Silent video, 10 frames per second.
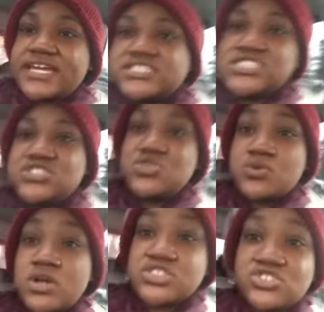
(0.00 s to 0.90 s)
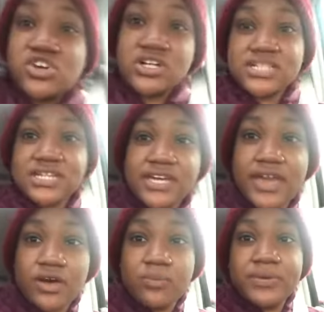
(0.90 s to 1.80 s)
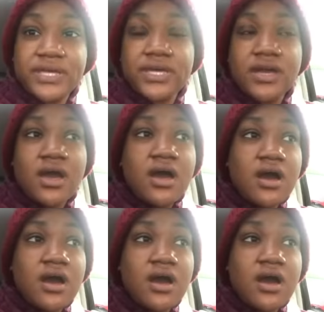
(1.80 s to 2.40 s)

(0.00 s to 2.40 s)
agents who are struggling helping